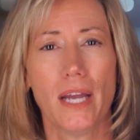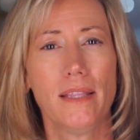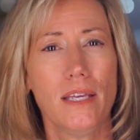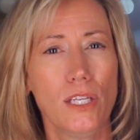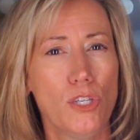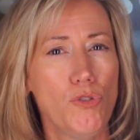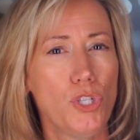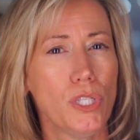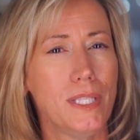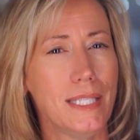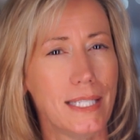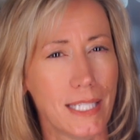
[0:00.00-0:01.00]
I think you
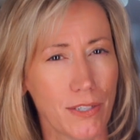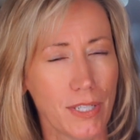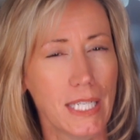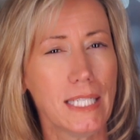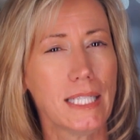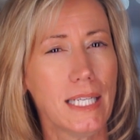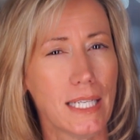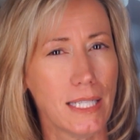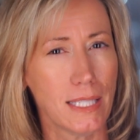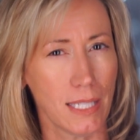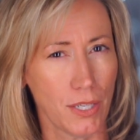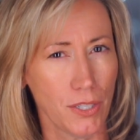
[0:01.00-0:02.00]
should seriously
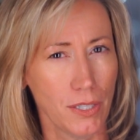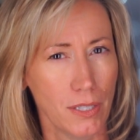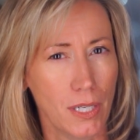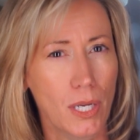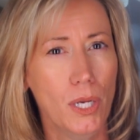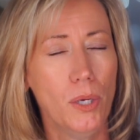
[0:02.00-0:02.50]
consider